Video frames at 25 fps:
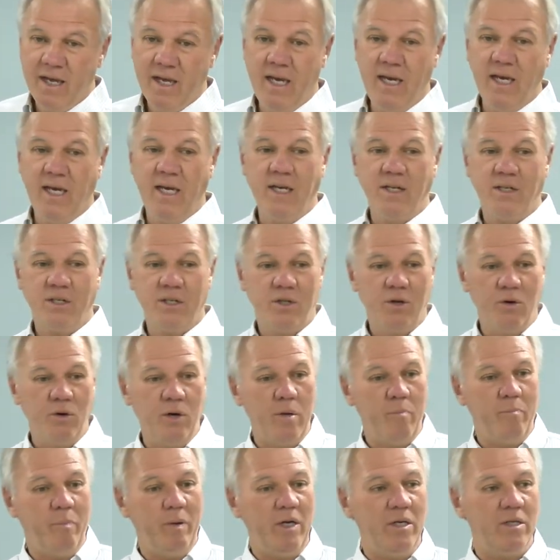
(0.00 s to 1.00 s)
He gets
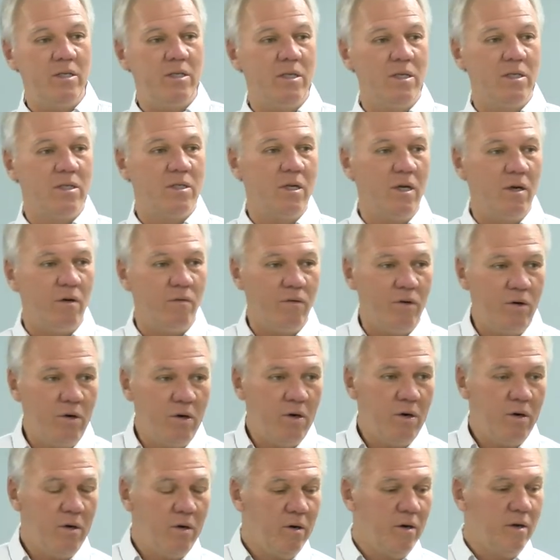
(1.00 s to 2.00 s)
30 pieces of
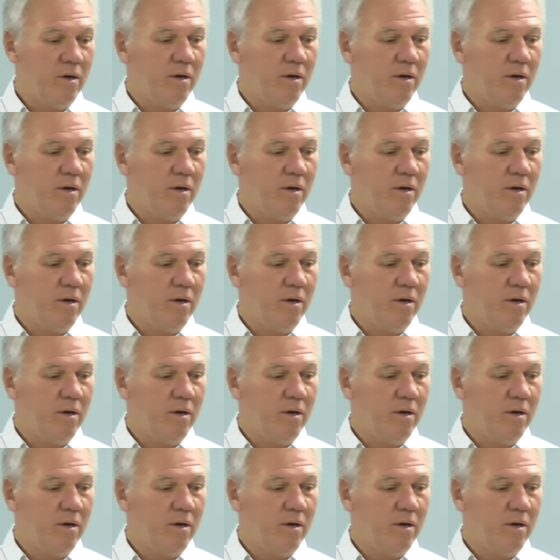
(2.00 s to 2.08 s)
silver,